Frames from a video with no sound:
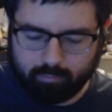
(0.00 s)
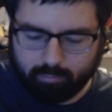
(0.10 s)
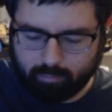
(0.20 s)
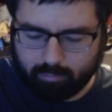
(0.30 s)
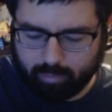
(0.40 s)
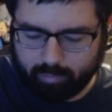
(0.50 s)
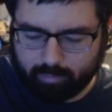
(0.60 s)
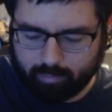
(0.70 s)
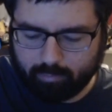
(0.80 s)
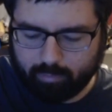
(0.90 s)
Alright,
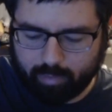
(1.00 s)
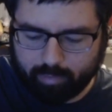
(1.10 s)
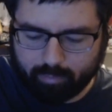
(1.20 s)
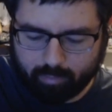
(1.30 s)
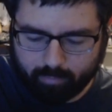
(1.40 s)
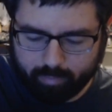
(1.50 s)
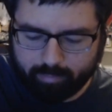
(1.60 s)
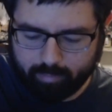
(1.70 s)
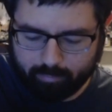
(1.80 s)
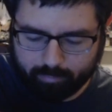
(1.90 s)
so as always,
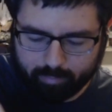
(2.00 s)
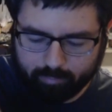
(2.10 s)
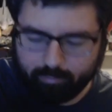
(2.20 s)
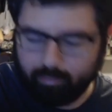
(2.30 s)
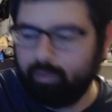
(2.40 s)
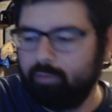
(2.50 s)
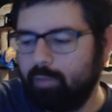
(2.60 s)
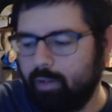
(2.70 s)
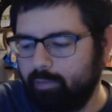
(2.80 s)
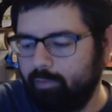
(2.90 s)
these pre-release
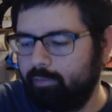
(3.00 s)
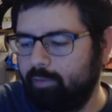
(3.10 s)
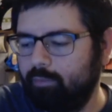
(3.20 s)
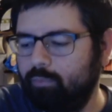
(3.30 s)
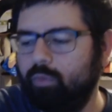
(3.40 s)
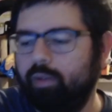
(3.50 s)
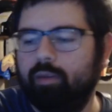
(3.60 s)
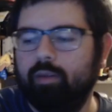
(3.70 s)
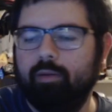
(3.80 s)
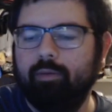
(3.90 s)
boxes come with
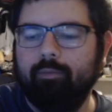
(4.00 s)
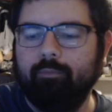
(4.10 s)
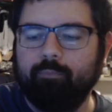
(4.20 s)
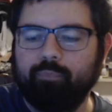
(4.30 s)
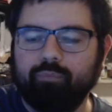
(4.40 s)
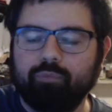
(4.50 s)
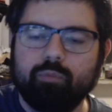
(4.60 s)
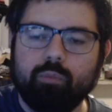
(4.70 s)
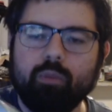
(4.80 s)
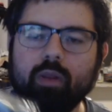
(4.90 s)

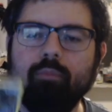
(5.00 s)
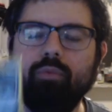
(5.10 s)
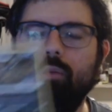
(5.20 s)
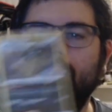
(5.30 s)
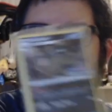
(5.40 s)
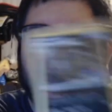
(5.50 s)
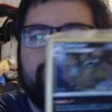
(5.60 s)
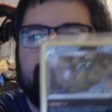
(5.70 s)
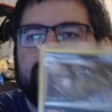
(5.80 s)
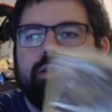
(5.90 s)
a promo
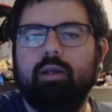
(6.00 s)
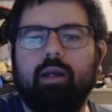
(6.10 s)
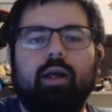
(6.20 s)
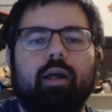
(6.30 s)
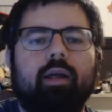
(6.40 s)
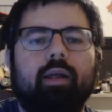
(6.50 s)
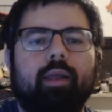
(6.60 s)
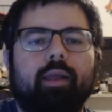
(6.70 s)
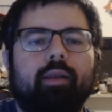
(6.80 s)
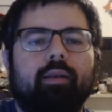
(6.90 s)
card
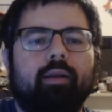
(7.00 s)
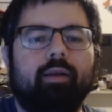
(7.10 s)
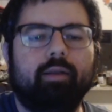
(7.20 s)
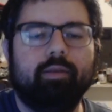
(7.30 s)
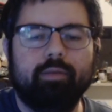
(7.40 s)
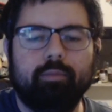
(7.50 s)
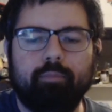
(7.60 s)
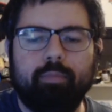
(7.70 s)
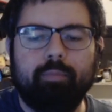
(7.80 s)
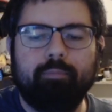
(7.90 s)
and some
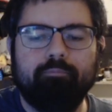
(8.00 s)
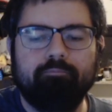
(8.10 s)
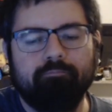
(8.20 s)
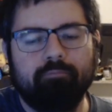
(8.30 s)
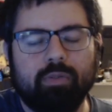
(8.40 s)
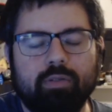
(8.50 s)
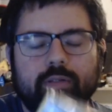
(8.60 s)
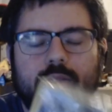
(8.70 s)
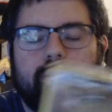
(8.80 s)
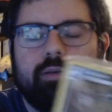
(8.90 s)

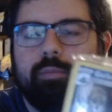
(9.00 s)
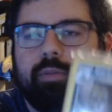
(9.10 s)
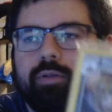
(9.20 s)
just cards to build your